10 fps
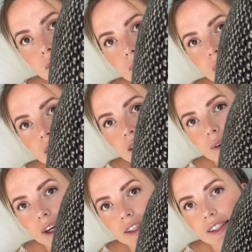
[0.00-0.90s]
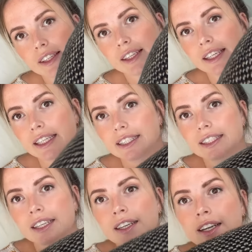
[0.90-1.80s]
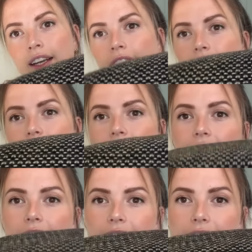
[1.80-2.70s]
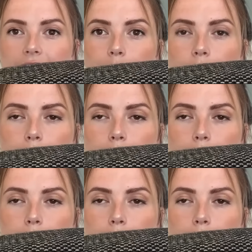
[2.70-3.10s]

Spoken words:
Really quite neat. So I felt like since it was